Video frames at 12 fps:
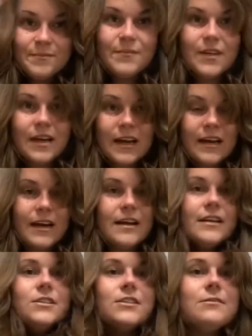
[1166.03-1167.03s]
And I kind of
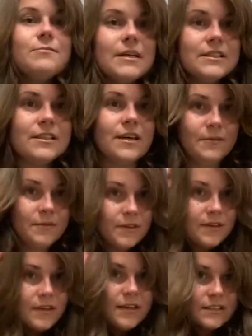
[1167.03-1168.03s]
just mess it up
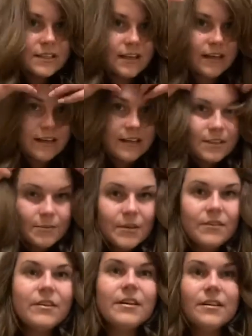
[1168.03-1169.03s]
because I like it to be
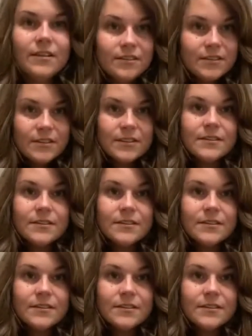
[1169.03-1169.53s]
really loose.